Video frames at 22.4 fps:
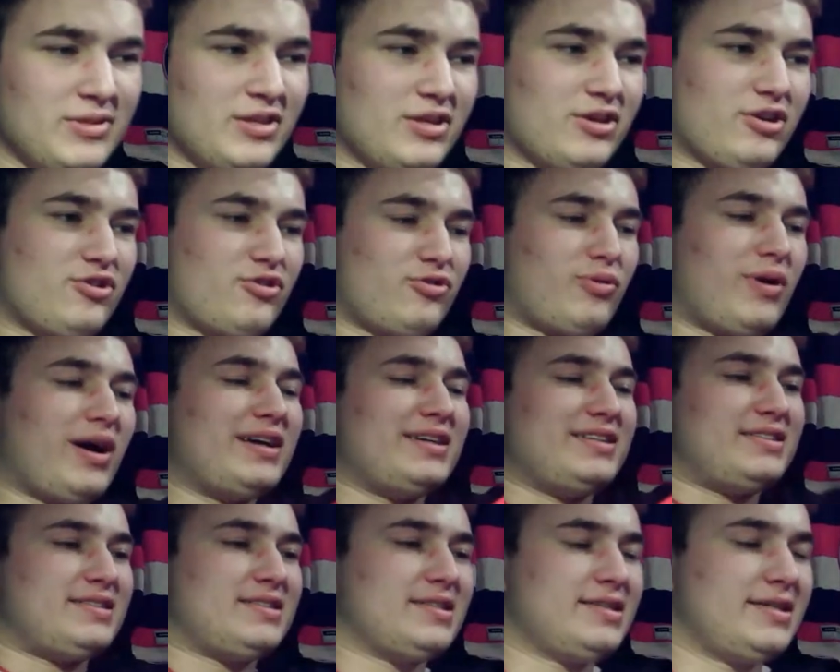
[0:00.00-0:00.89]

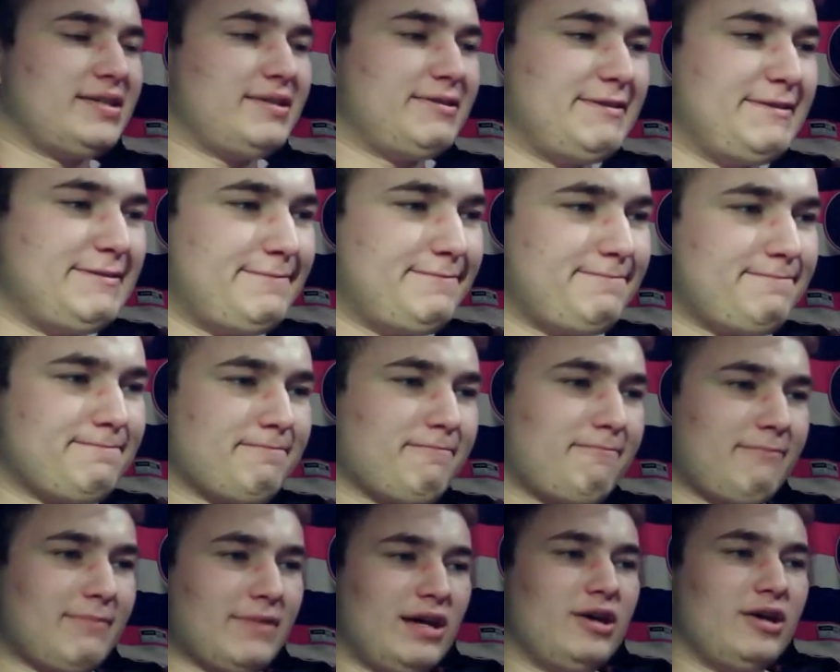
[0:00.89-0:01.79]
Christ.
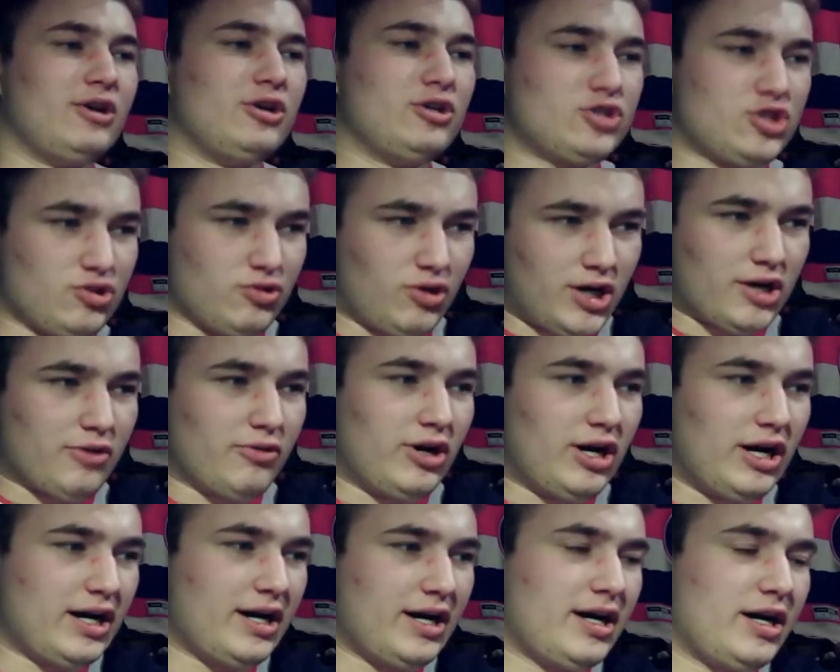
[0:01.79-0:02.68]
So
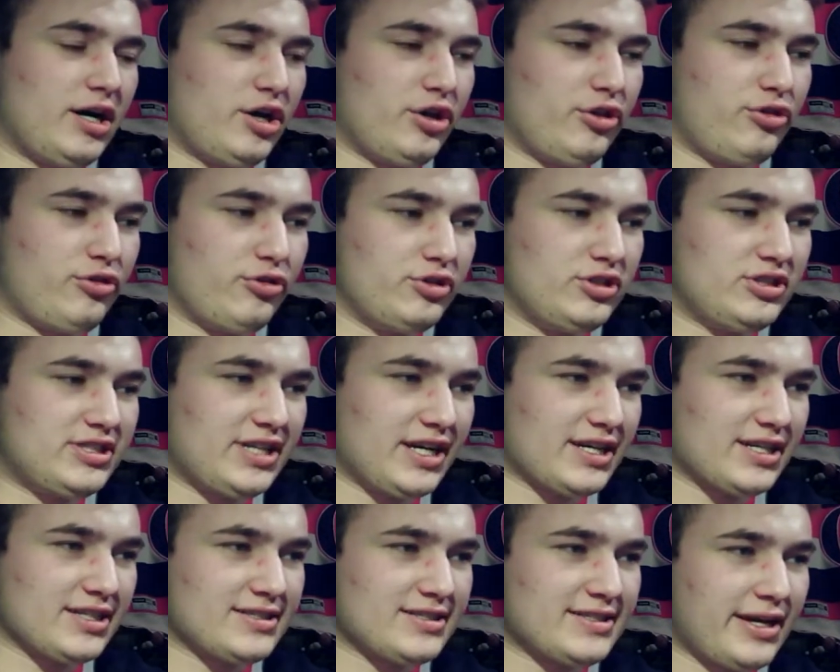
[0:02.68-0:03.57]
Ottawa, 30
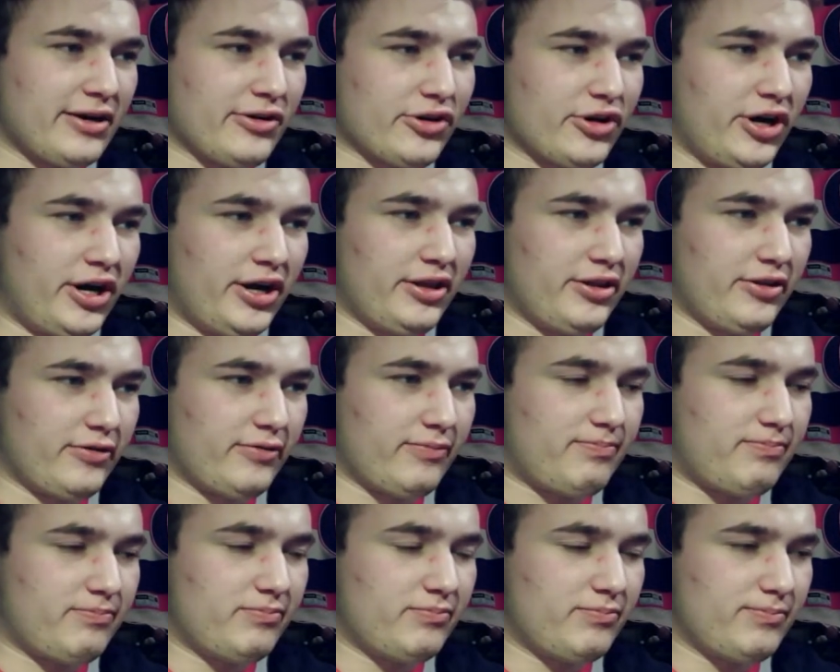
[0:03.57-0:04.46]
seconds now gone in the
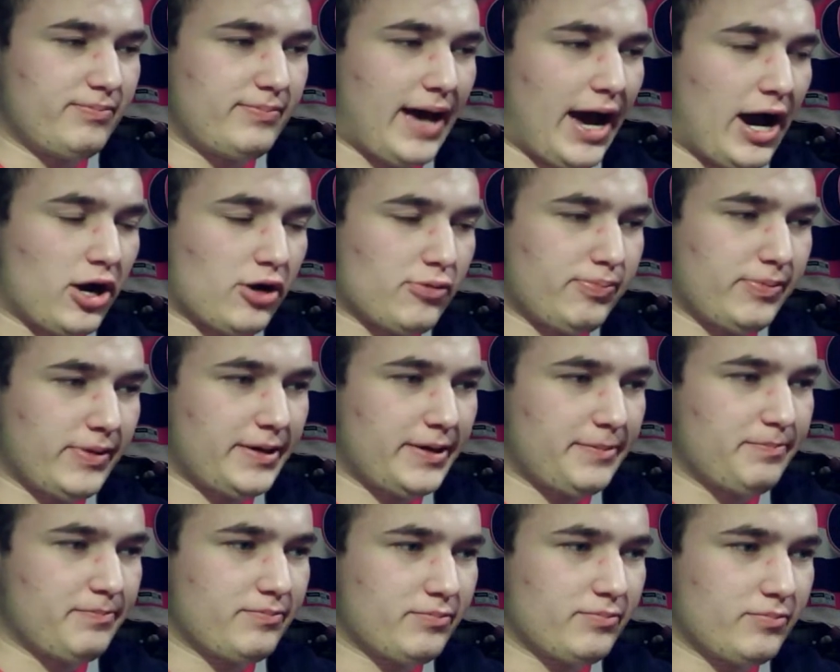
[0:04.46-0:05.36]
power play.
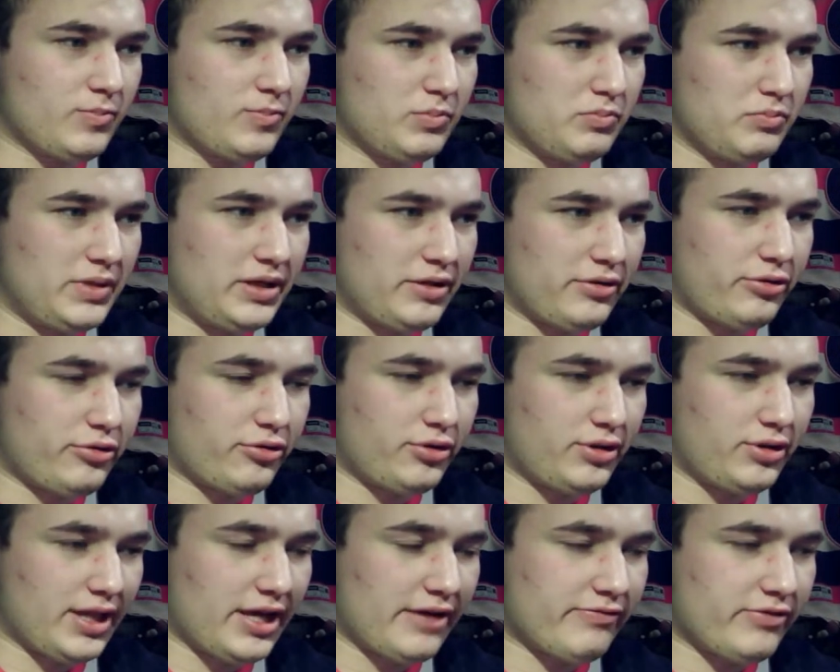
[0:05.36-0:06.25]
Minute 30
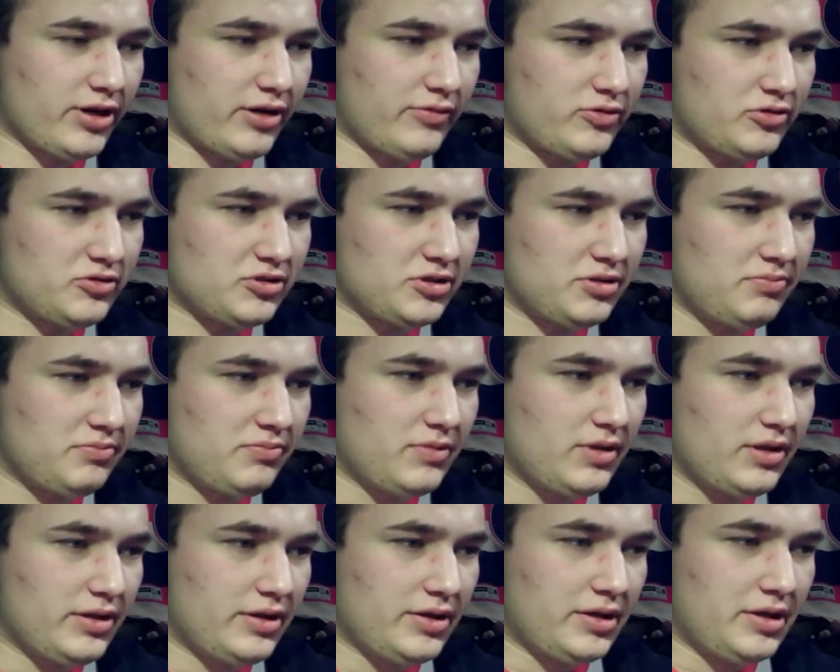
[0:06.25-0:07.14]
left, obviously.
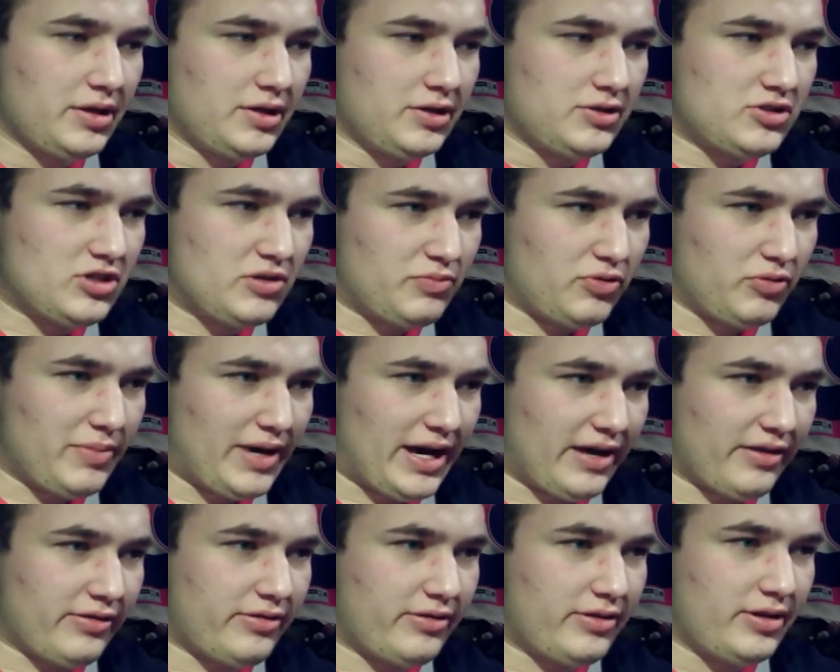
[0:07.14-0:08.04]
Simple
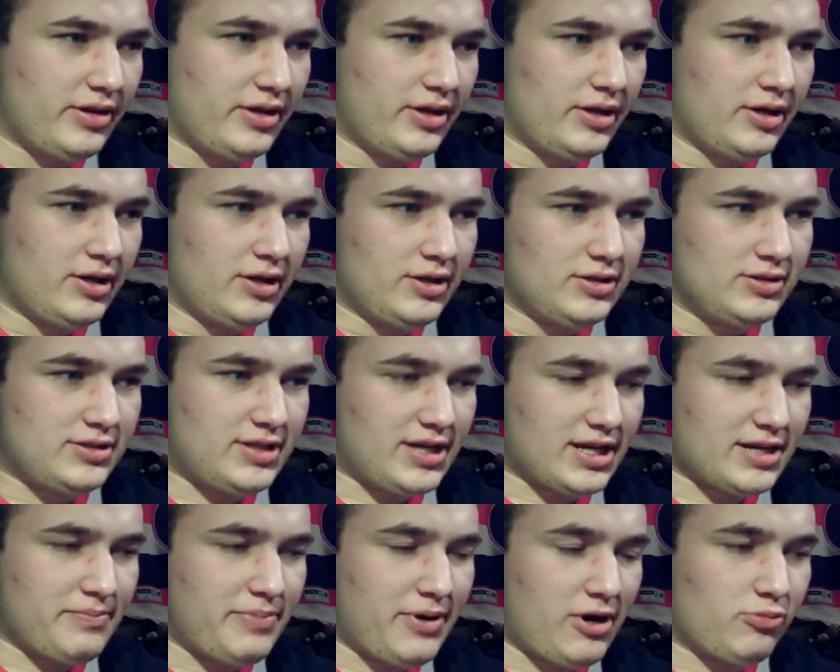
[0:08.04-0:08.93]
math.
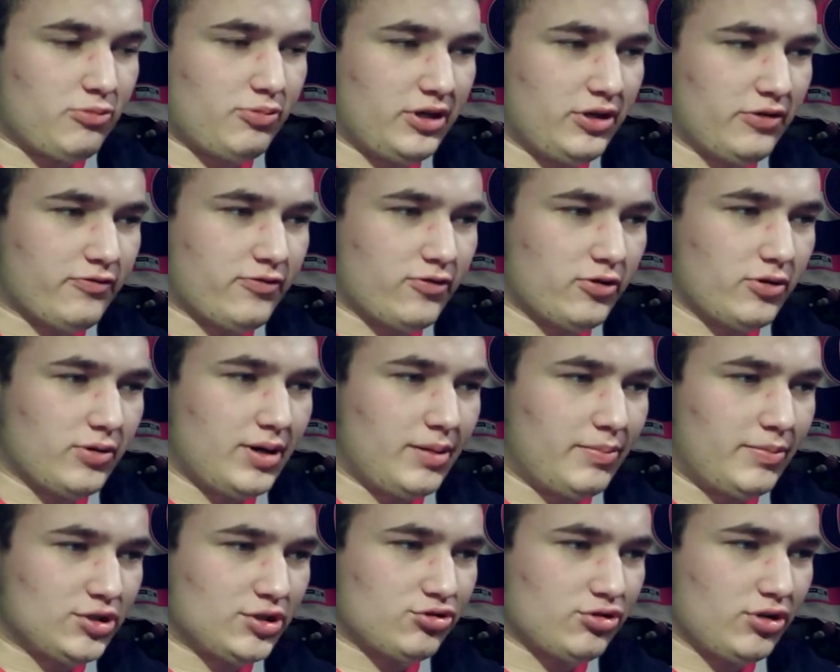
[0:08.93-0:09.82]
Second power play here for
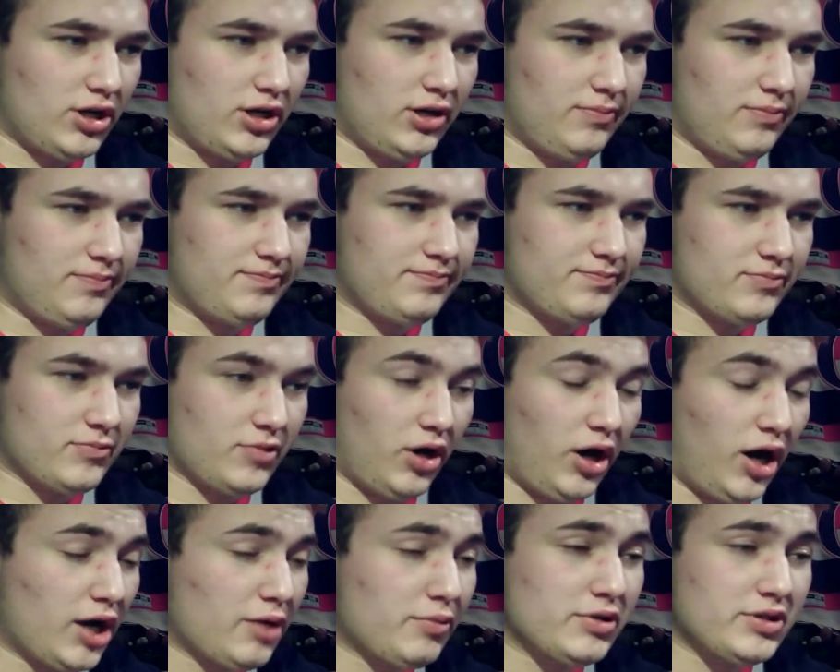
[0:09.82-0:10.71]
Montreal.
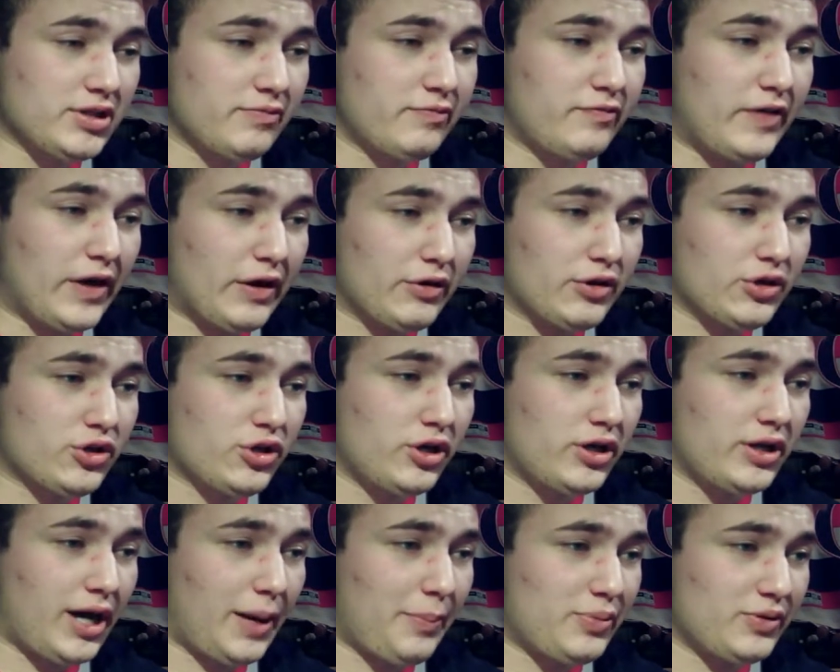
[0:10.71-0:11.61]
Ottawa did very
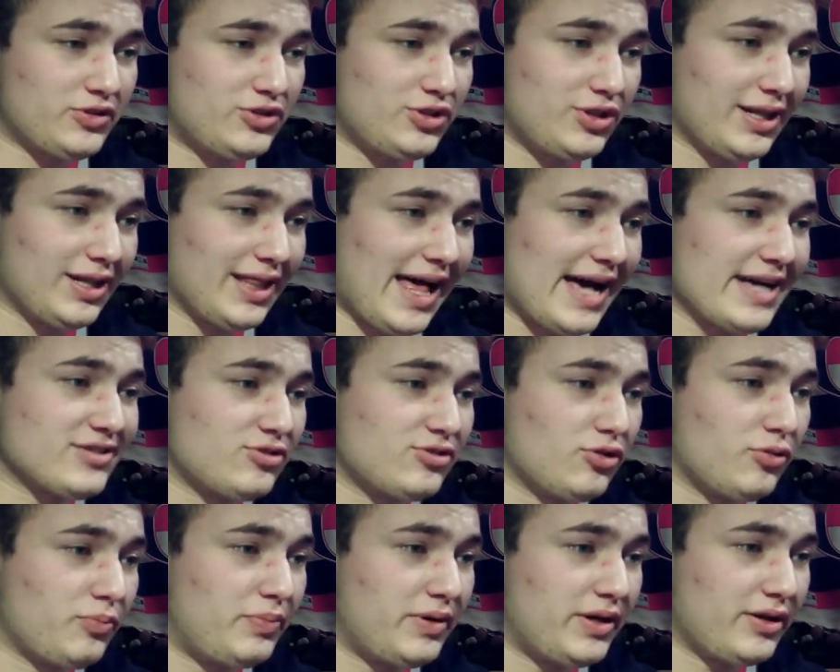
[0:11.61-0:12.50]
good up into the last
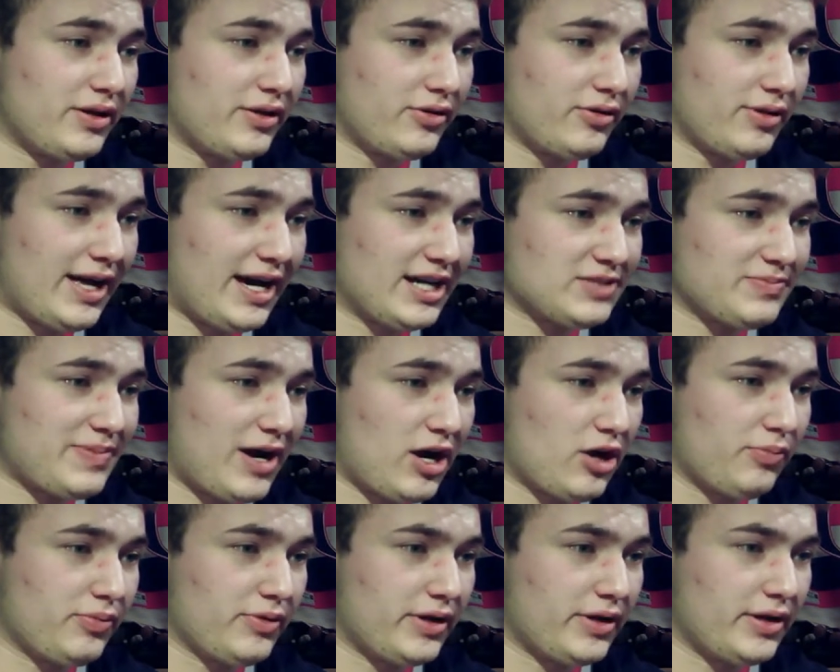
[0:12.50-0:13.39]
little bit on their last
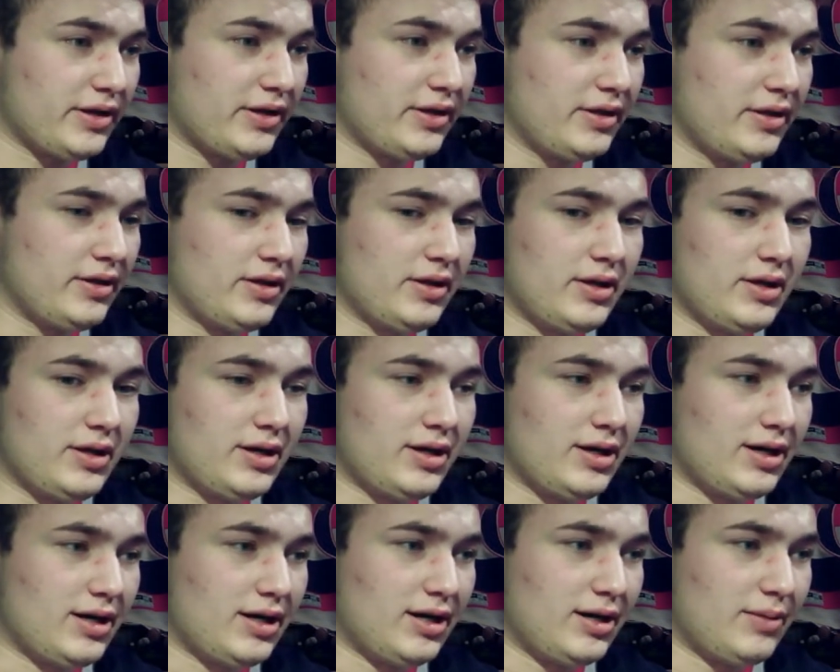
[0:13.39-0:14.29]
power play.
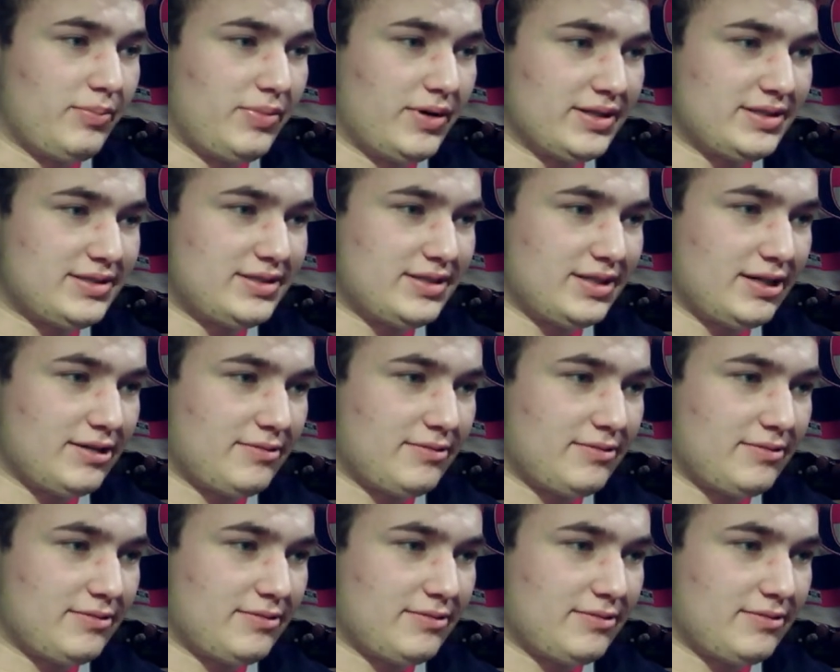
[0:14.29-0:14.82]
But